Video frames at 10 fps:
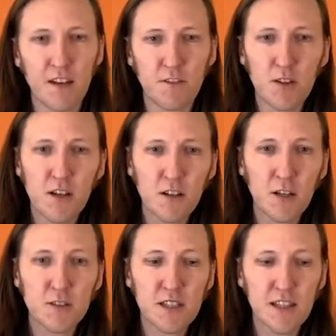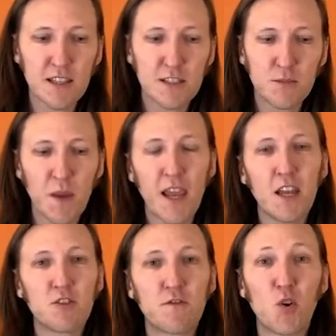And if you look closely, this is
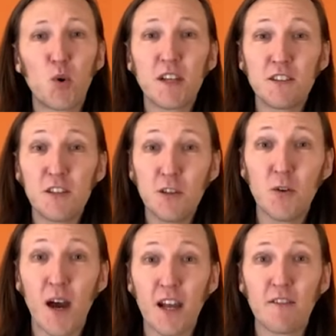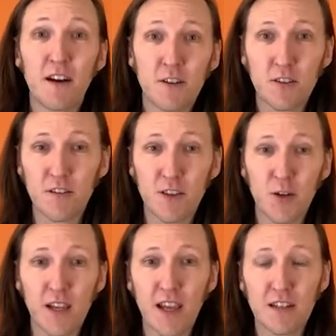page 42 out of
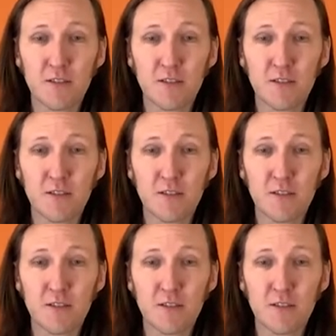138.